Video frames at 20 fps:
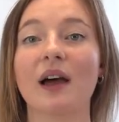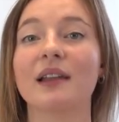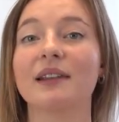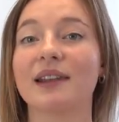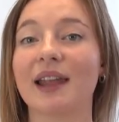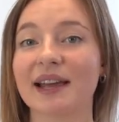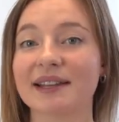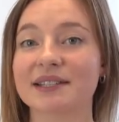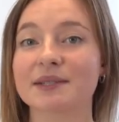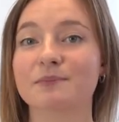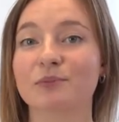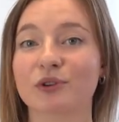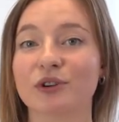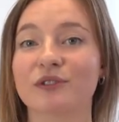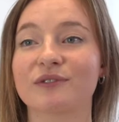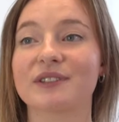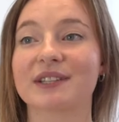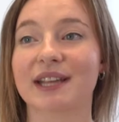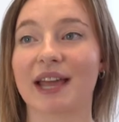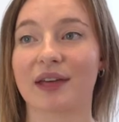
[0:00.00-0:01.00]
Let's
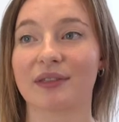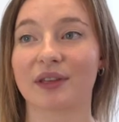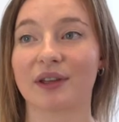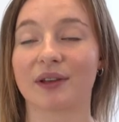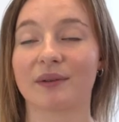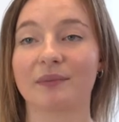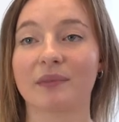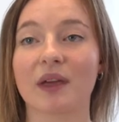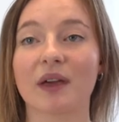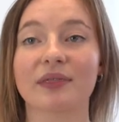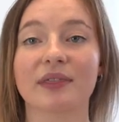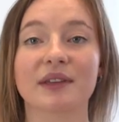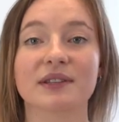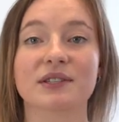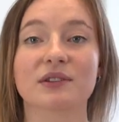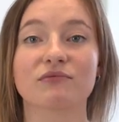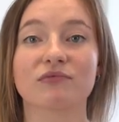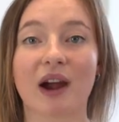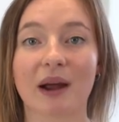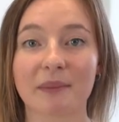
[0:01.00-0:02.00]
prove together that
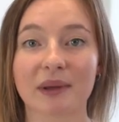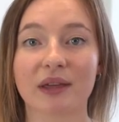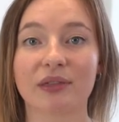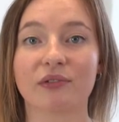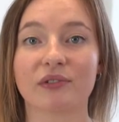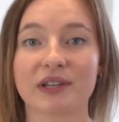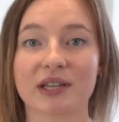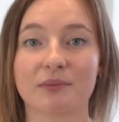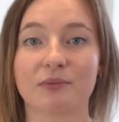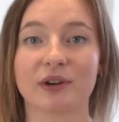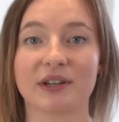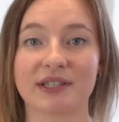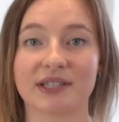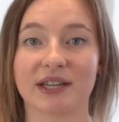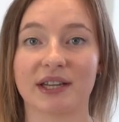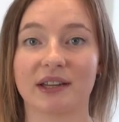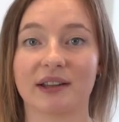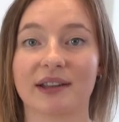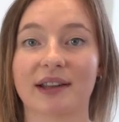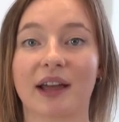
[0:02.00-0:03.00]
ceramic 3D
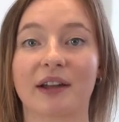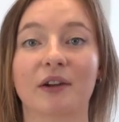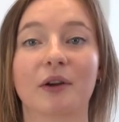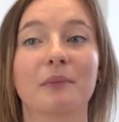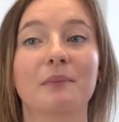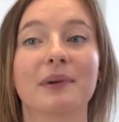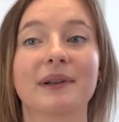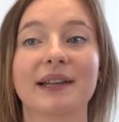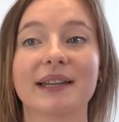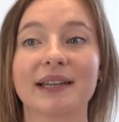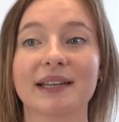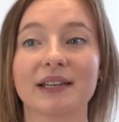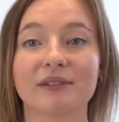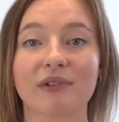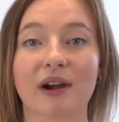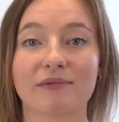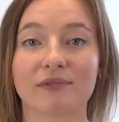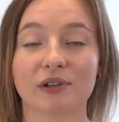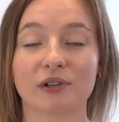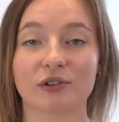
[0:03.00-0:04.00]
printing can completely
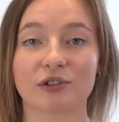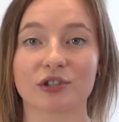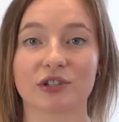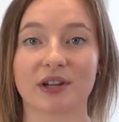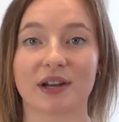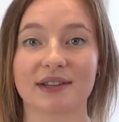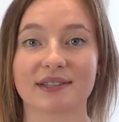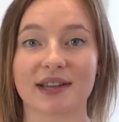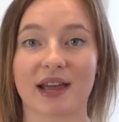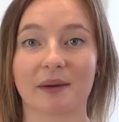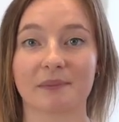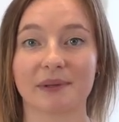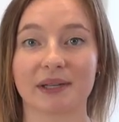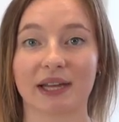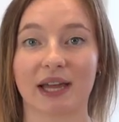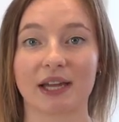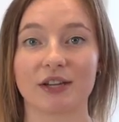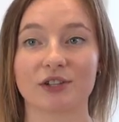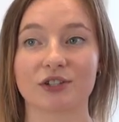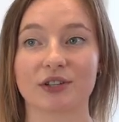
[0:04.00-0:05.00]
revolutionise
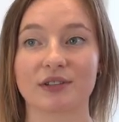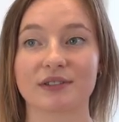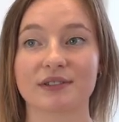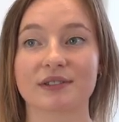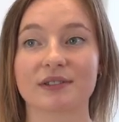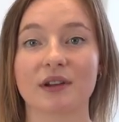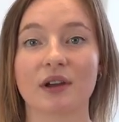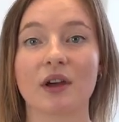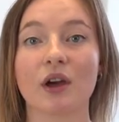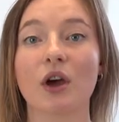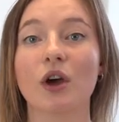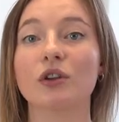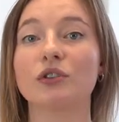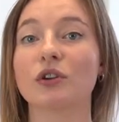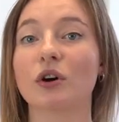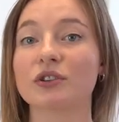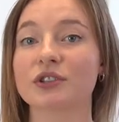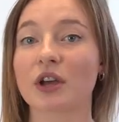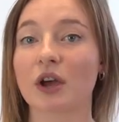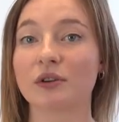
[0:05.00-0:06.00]
applications,
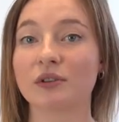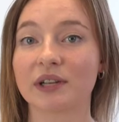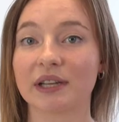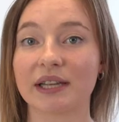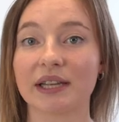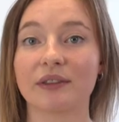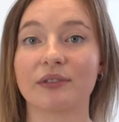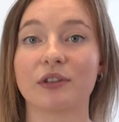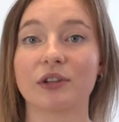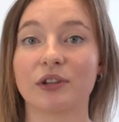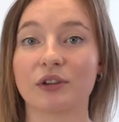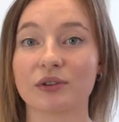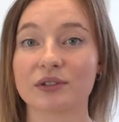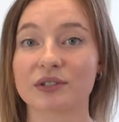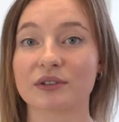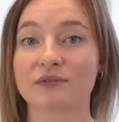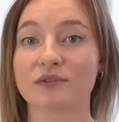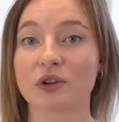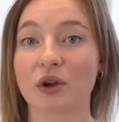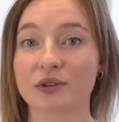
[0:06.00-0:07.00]
not only the
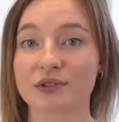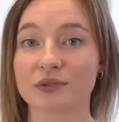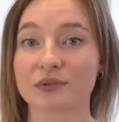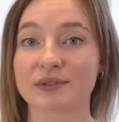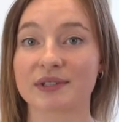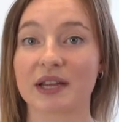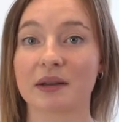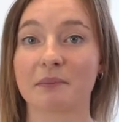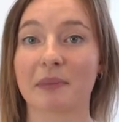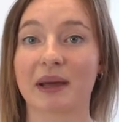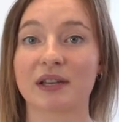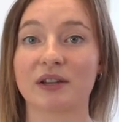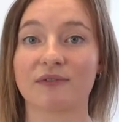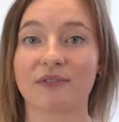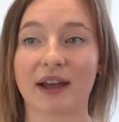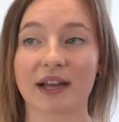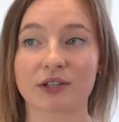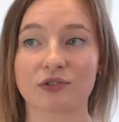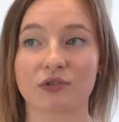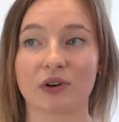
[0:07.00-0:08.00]
use of nozzles in
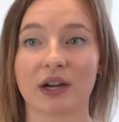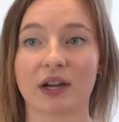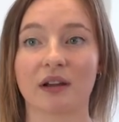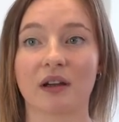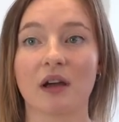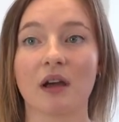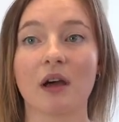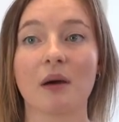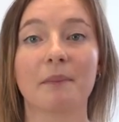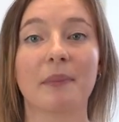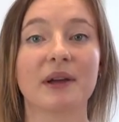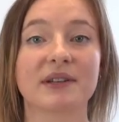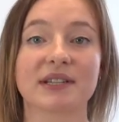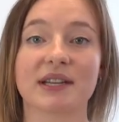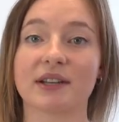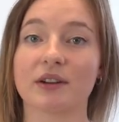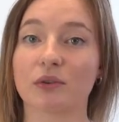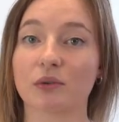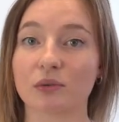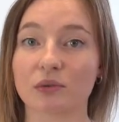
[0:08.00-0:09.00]
manufacturing, but
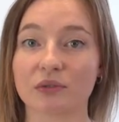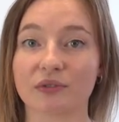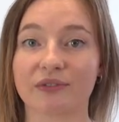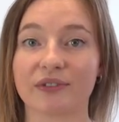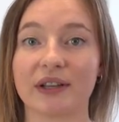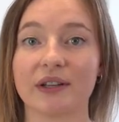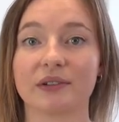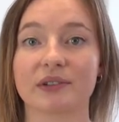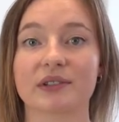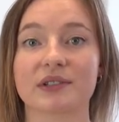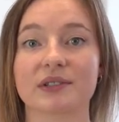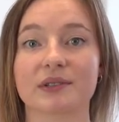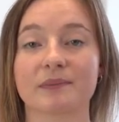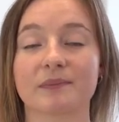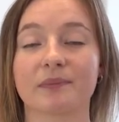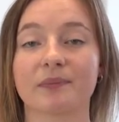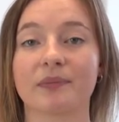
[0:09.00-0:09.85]
in all fields.